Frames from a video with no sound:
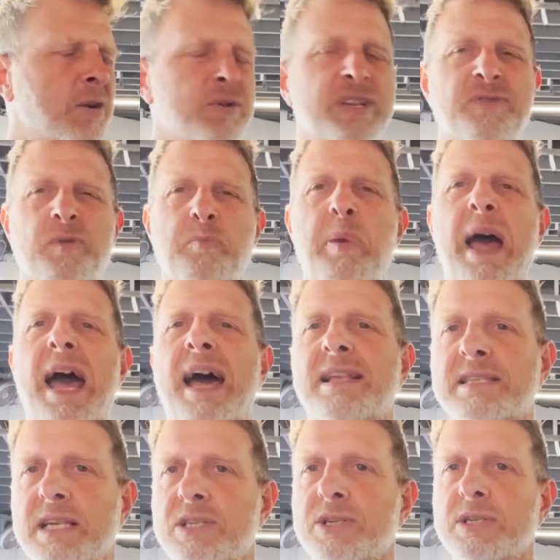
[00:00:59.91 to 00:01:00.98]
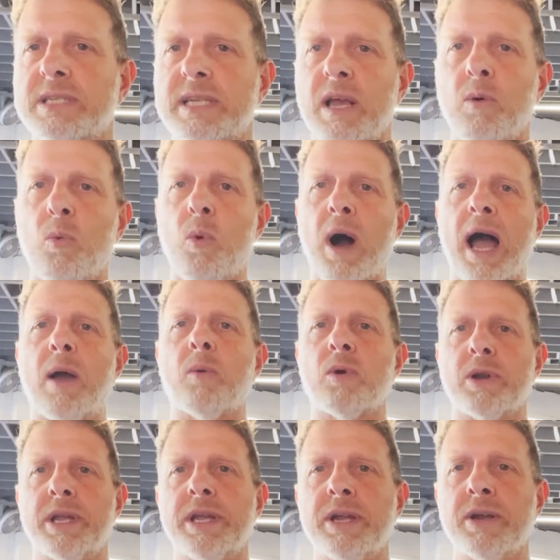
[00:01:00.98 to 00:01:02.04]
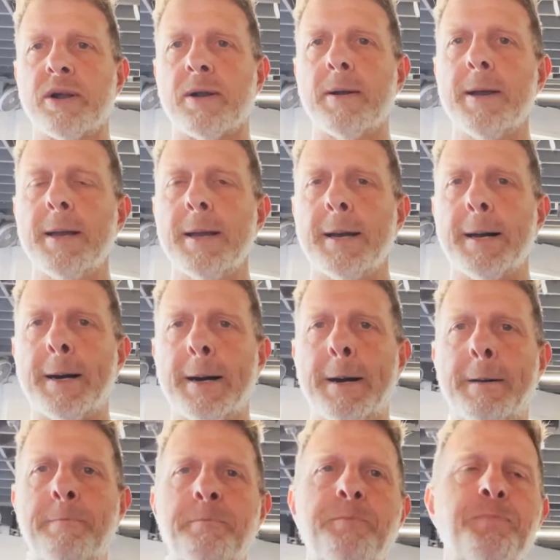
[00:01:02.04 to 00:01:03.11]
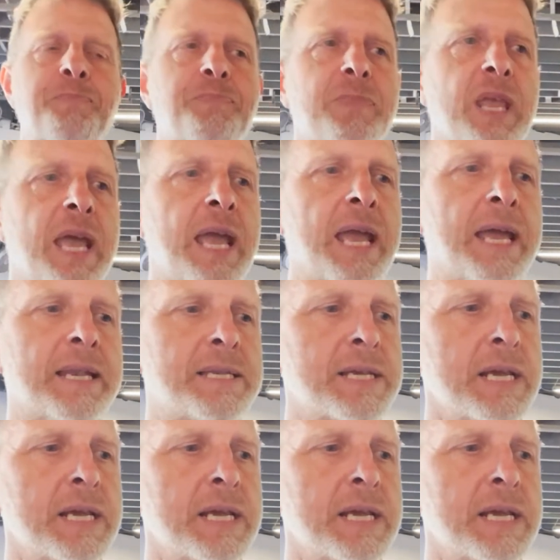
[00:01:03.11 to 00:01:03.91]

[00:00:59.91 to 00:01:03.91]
different paths, I should say, of why we're here. And